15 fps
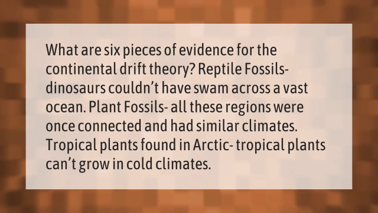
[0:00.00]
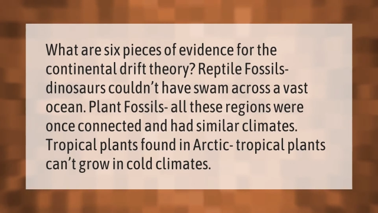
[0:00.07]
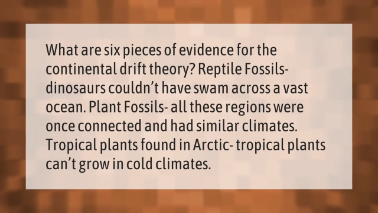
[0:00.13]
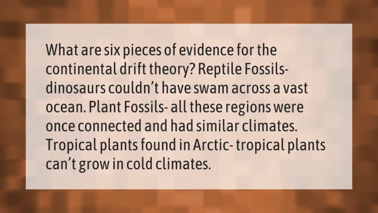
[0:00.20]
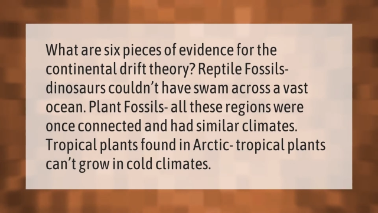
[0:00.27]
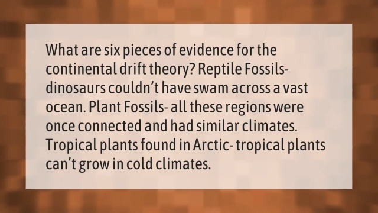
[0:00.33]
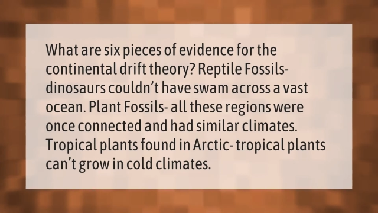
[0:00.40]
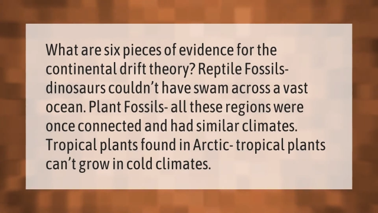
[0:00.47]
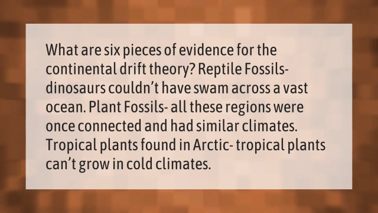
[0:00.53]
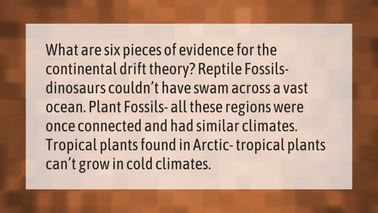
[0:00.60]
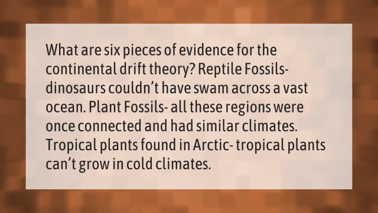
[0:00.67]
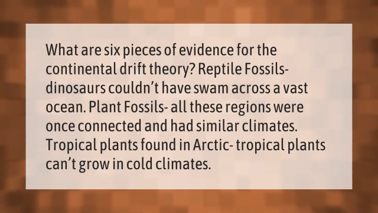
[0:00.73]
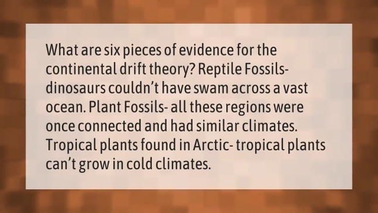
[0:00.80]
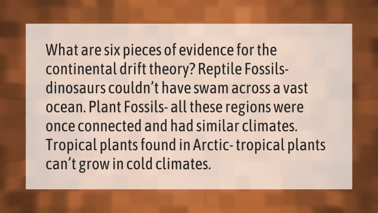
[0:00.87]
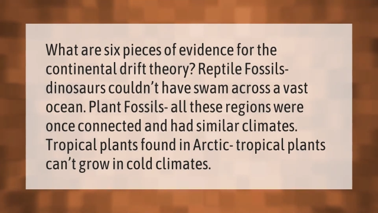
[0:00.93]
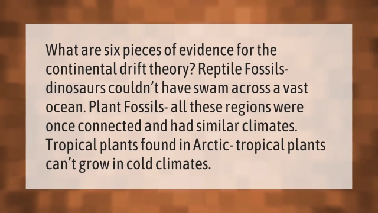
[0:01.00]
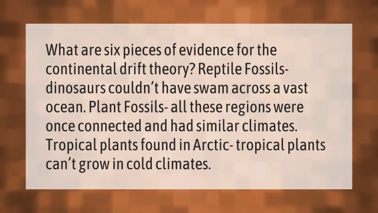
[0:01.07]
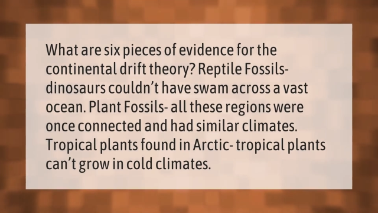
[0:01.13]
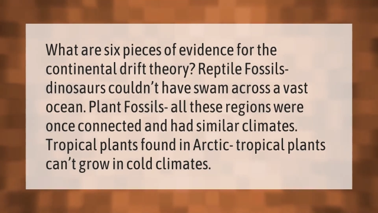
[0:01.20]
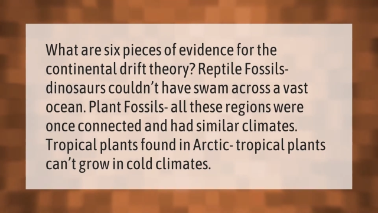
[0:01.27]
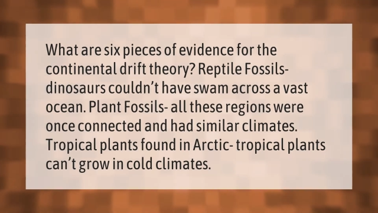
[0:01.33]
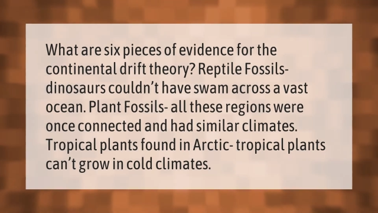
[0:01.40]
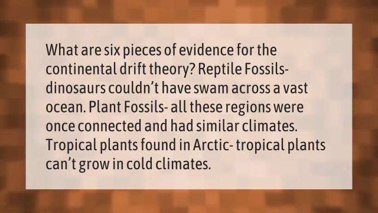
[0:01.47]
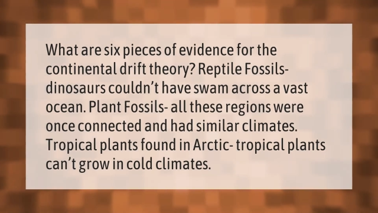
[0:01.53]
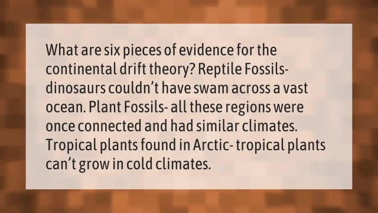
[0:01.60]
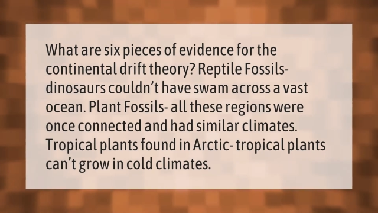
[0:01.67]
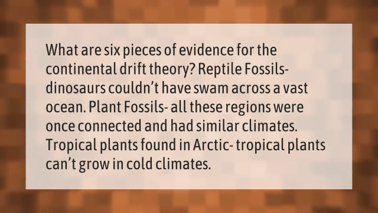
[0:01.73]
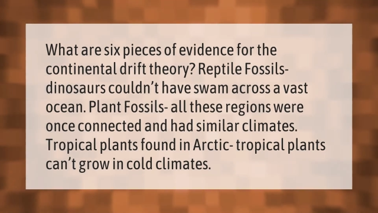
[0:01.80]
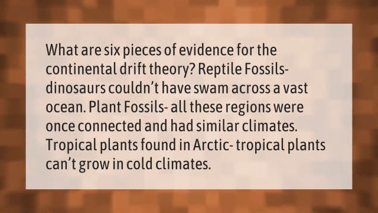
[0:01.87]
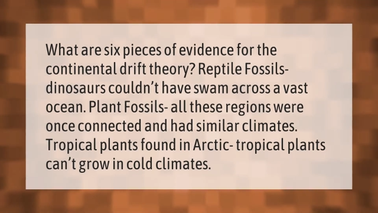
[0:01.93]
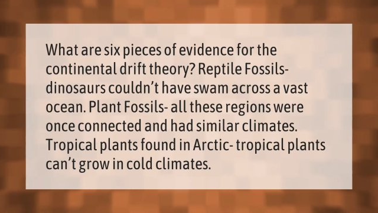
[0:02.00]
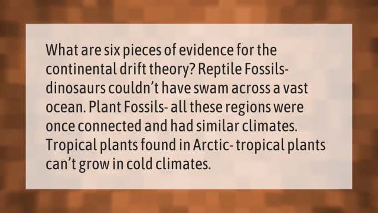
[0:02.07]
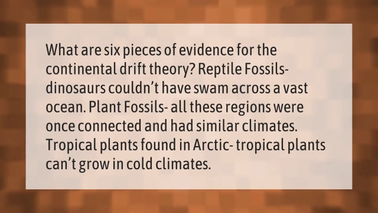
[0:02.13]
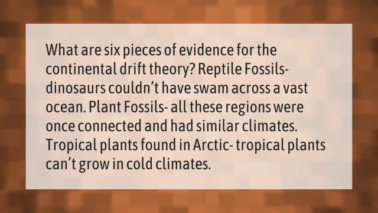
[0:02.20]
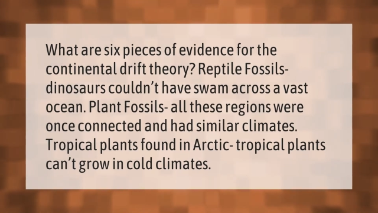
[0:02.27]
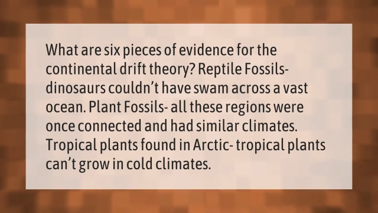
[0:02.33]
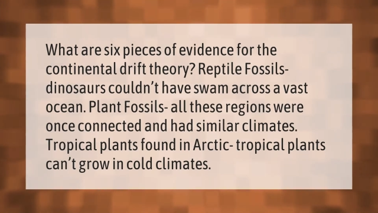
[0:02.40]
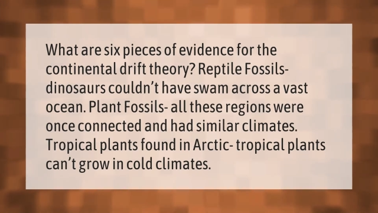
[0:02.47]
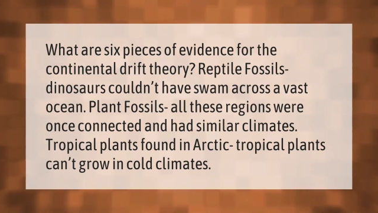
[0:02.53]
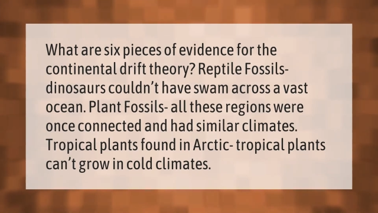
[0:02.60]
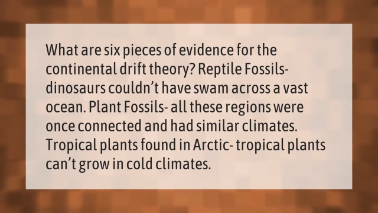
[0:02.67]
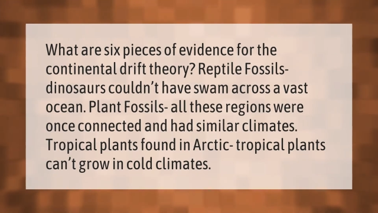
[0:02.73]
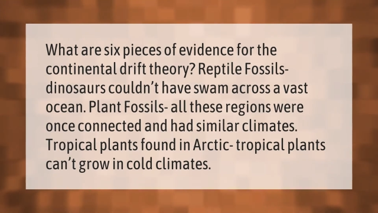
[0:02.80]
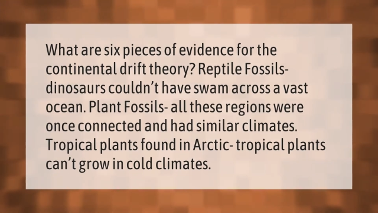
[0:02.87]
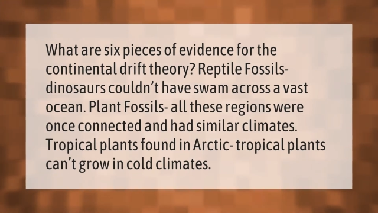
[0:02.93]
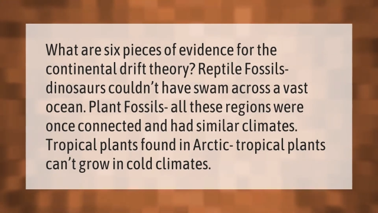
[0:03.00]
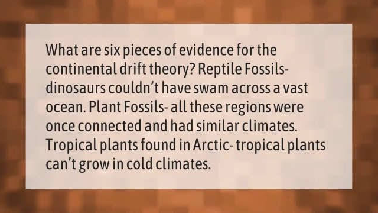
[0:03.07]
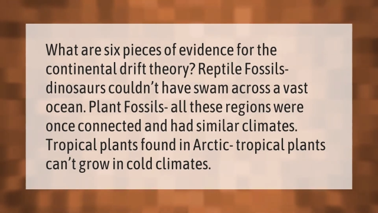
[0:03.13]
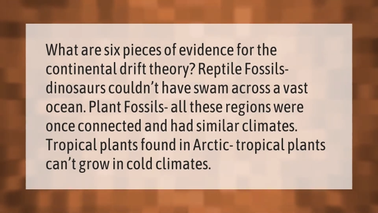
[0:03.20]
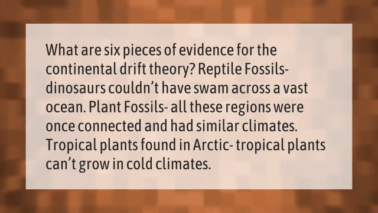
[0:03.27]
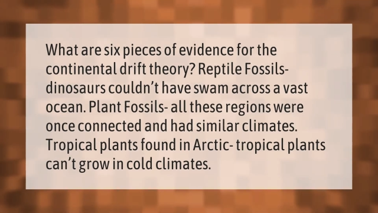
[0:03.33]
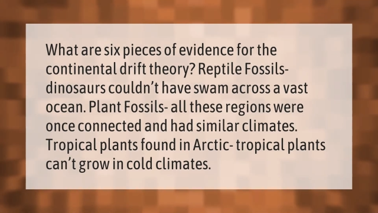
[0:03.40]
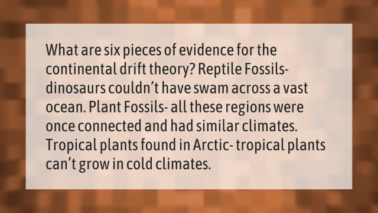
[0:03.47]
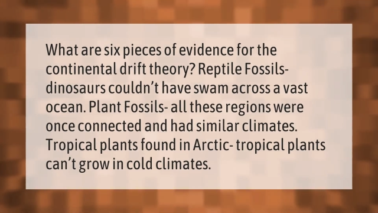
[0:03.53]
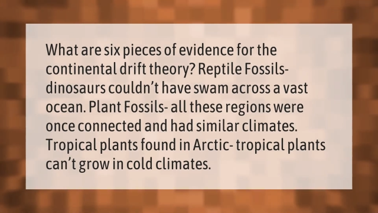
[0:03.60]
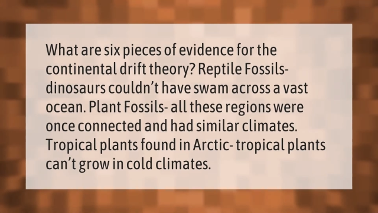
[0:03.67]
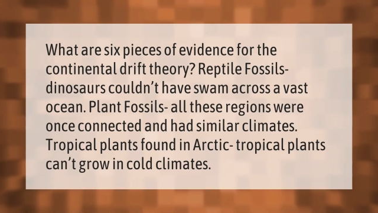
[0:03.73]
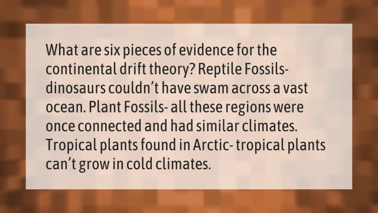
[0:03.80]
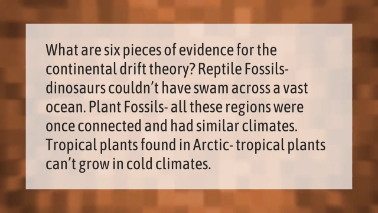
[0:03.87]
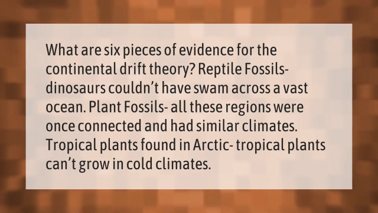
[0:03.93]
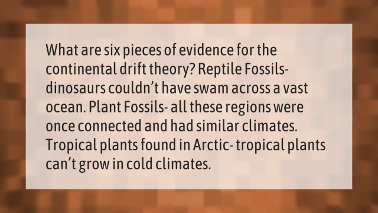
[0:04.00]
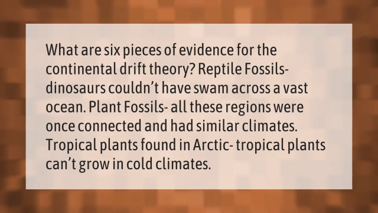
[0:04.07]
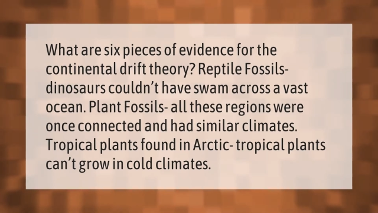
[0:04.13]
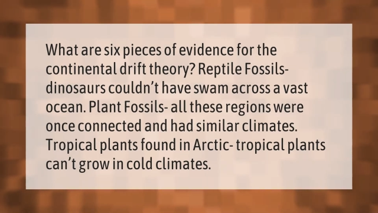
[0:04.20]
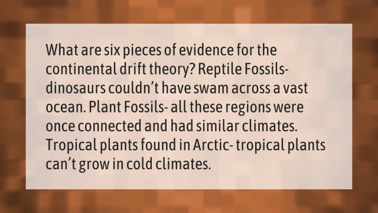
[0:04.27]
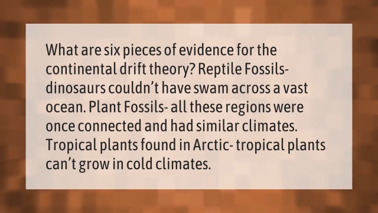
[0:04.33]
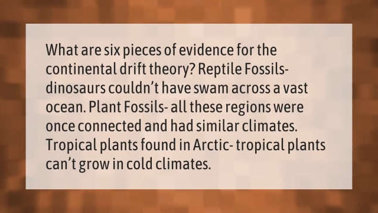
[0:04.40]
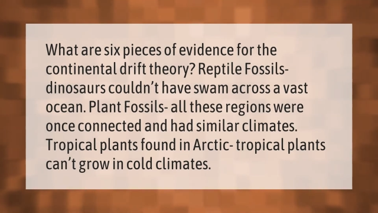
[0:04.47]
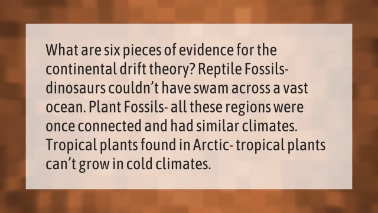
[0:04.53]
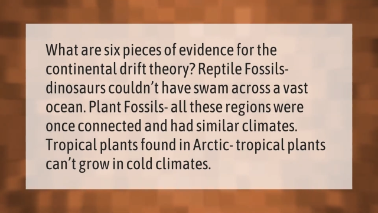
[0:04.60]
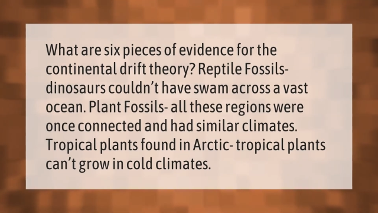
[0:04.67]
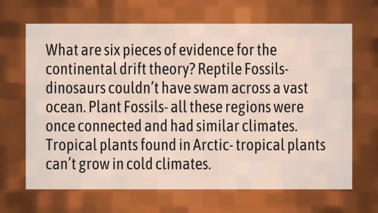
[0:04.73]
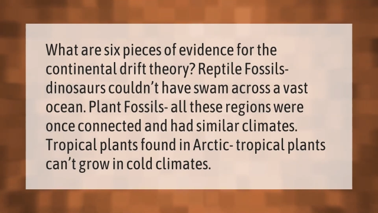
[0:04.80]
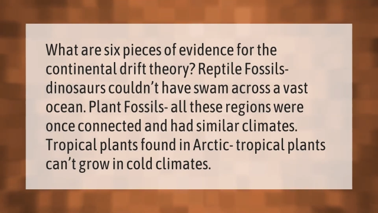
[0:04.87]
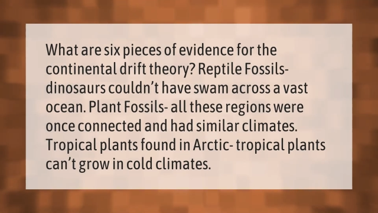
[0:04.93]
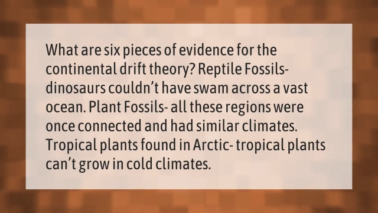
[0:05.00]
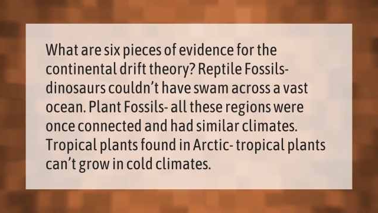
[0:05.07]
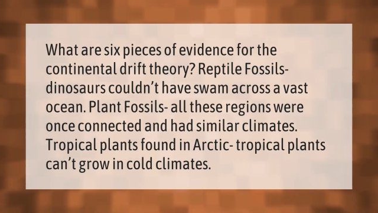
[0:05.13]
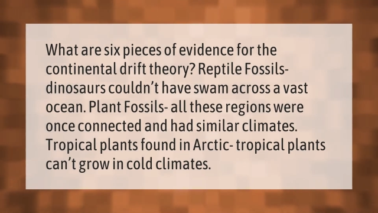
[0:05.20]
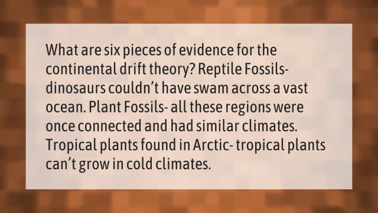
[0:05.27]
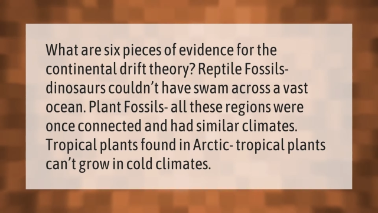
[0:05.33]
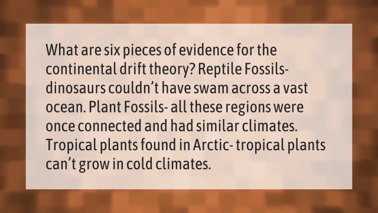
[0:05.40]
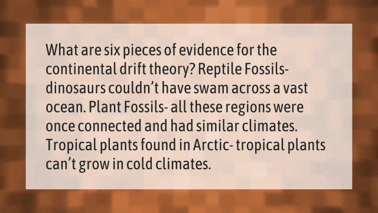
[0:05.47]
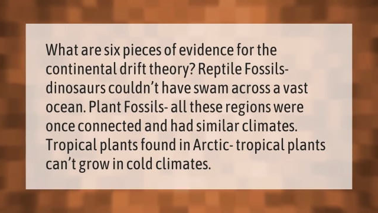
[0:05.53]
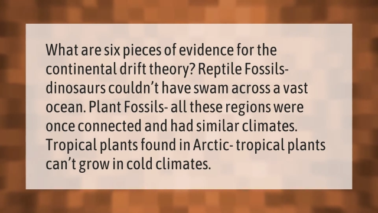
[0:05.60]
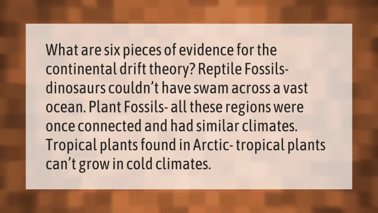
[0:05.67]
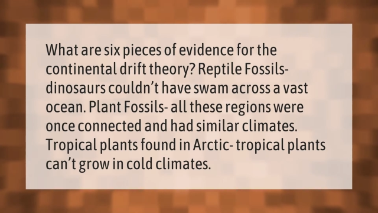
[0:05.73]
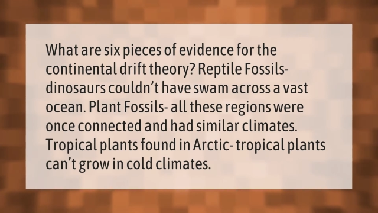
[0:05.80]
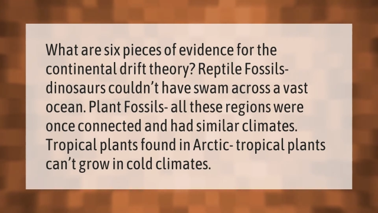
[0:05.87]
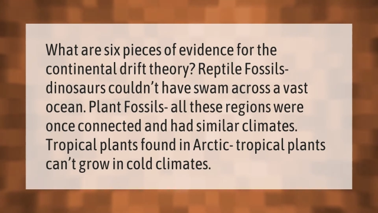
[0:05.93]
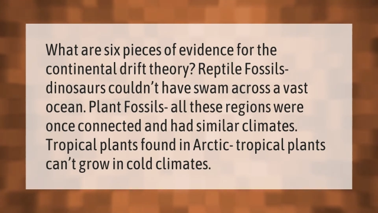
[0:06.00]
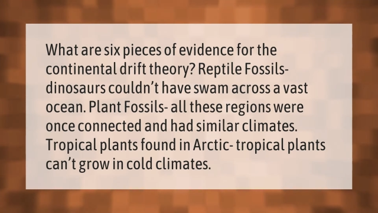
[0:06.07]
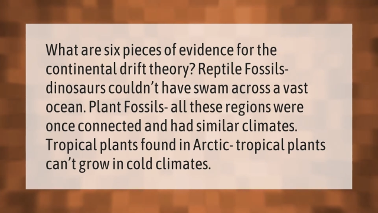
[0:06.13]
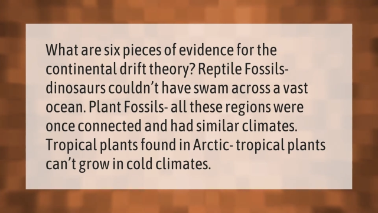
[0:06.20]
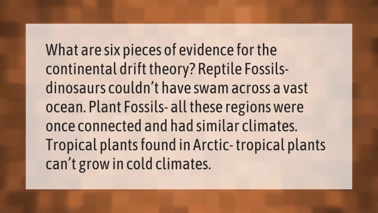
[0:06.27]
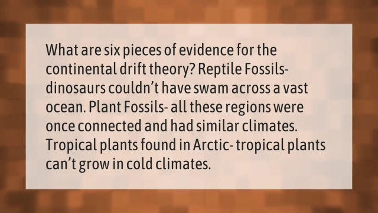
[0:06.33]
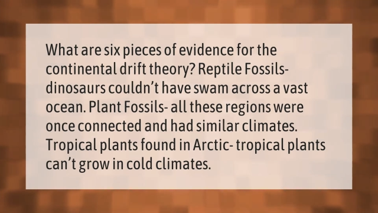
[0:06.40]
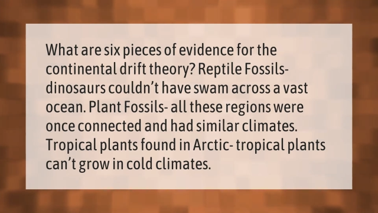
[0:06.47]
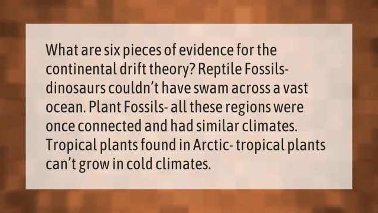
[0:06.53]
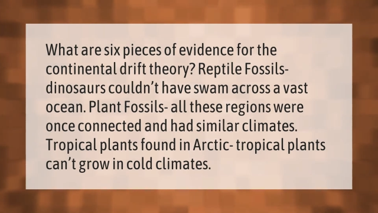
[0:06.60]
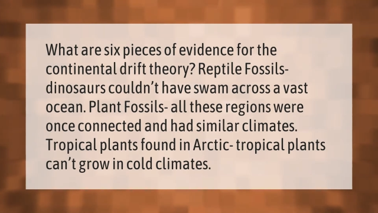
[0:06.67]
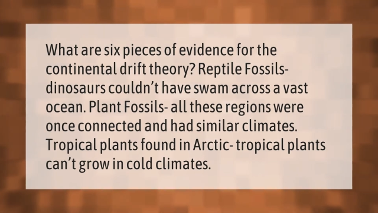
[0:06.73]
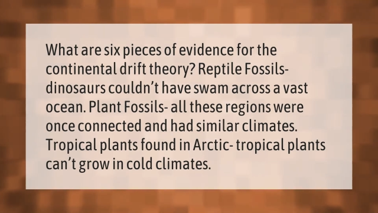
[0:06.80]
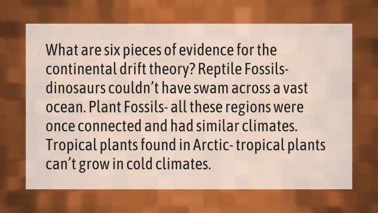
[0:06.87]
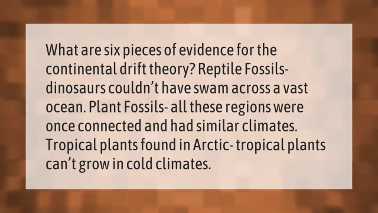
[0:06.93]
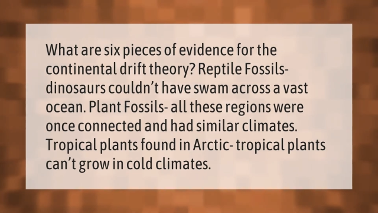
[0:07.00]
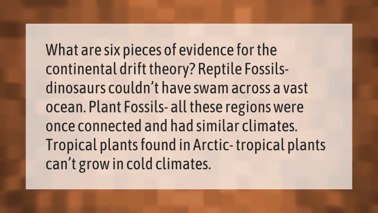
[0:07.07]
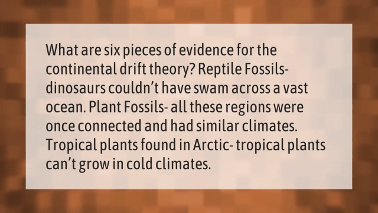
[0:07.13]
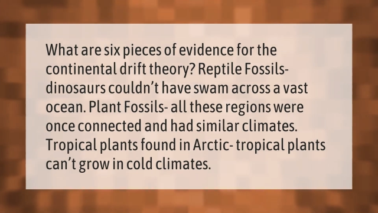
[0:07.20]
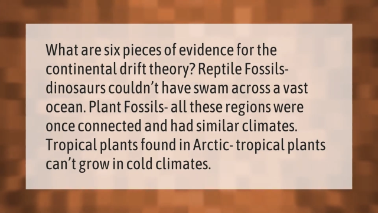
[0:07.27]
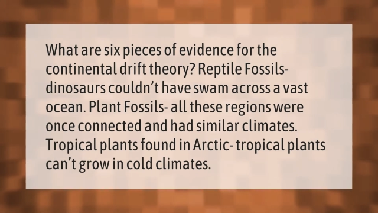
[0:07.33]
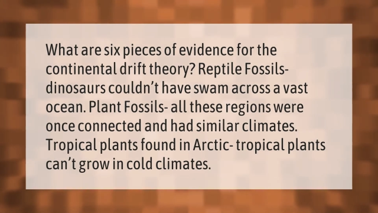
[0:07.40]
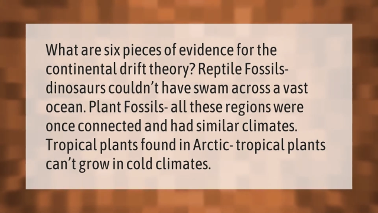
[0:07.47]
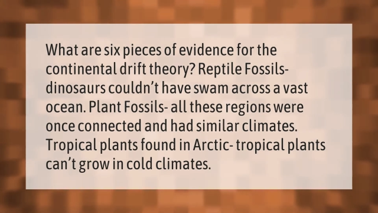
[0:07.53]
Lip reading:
Nobody's mouth can be seen.